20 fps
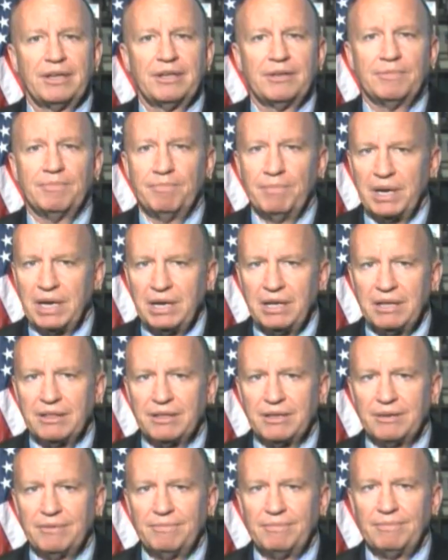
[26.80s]
Many of
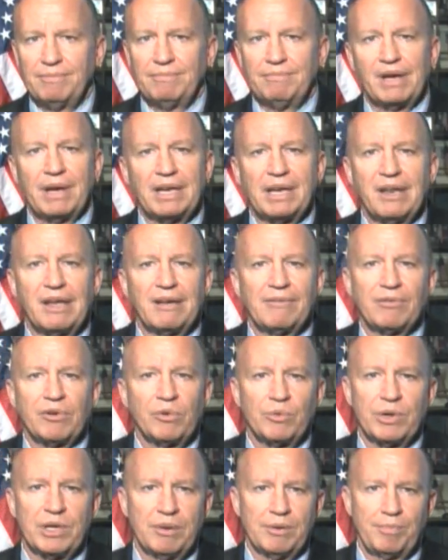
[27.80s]
them may never
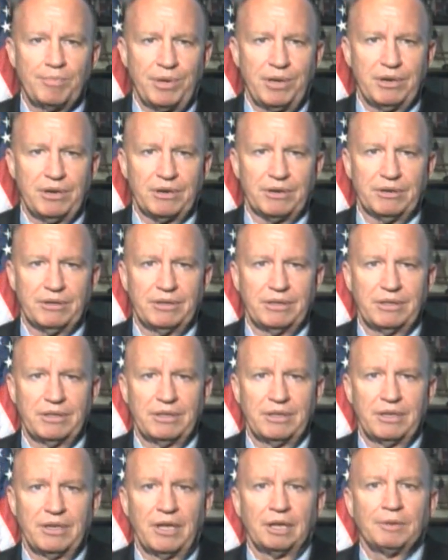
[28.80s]
reappear.
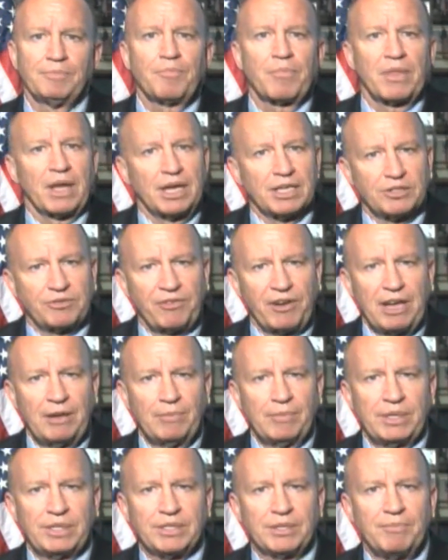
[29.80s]
As
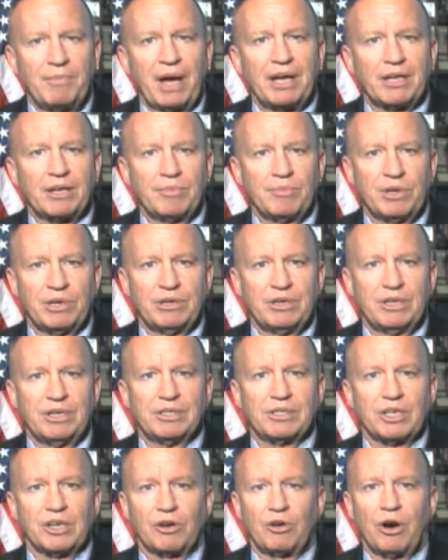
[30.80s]
families in my
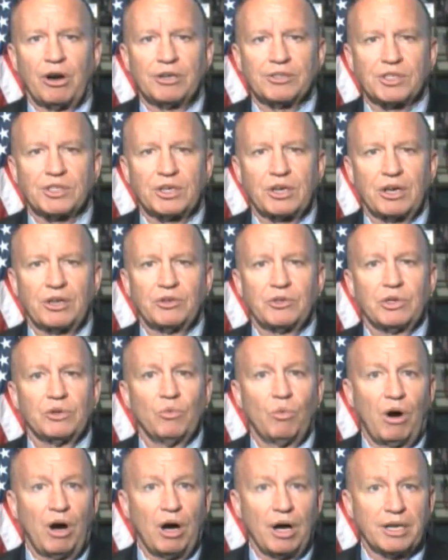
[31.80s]
communities and across the country
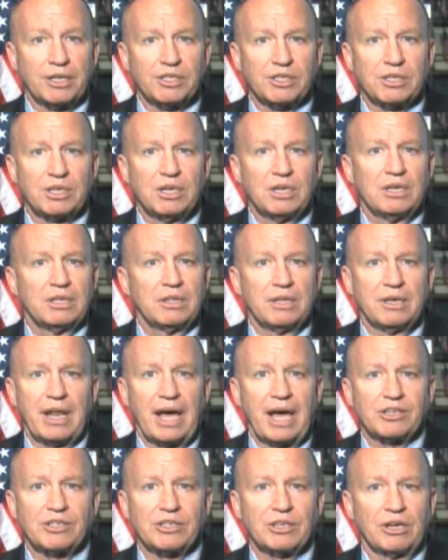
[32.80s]
watch the
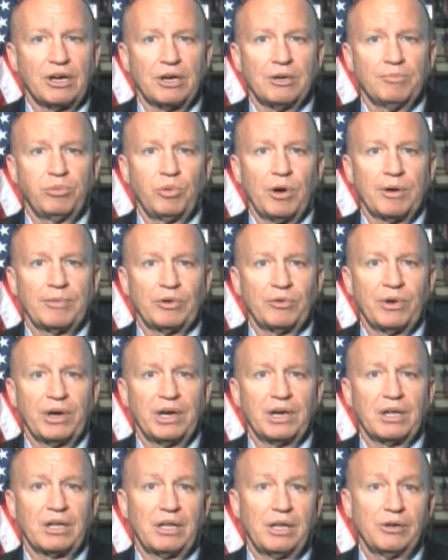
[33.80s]
national unemployment
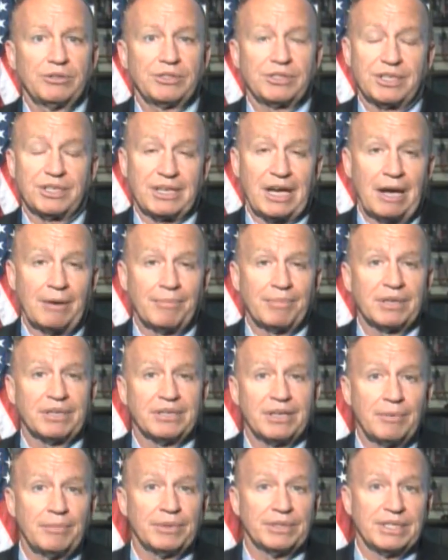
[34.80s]
rate close to topping
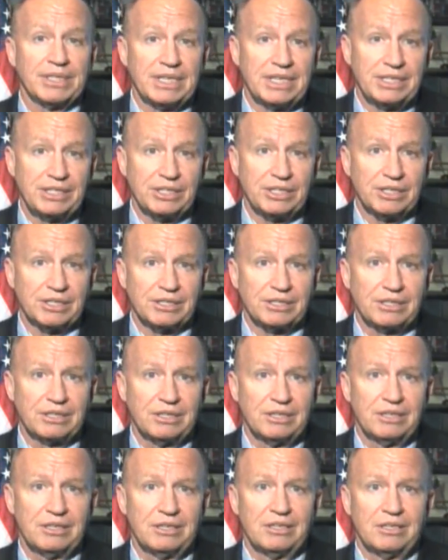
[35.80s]
double digits,
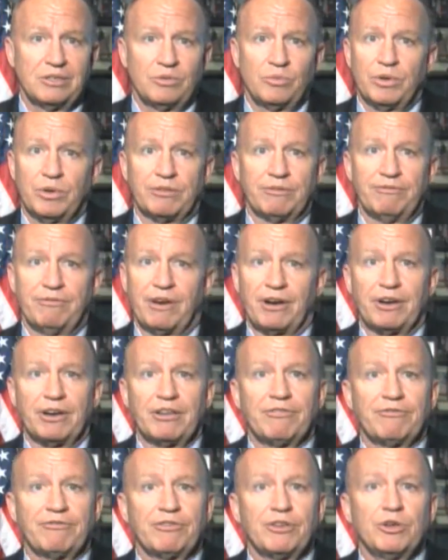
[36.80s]
with very
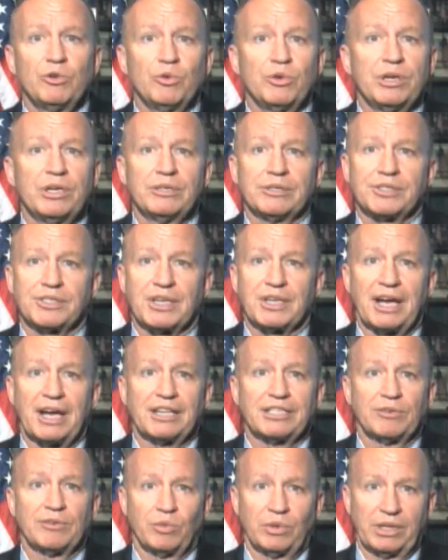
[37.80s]
few real signs
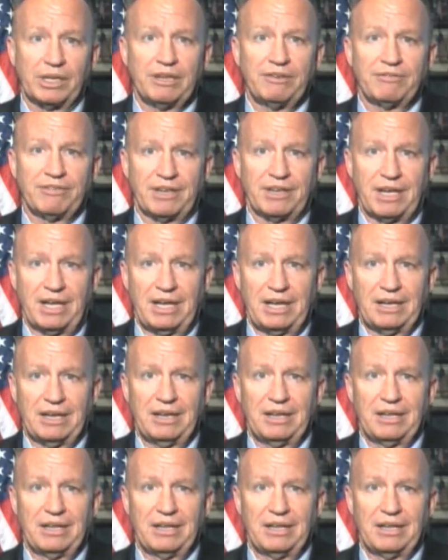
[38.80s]
of relief ahead,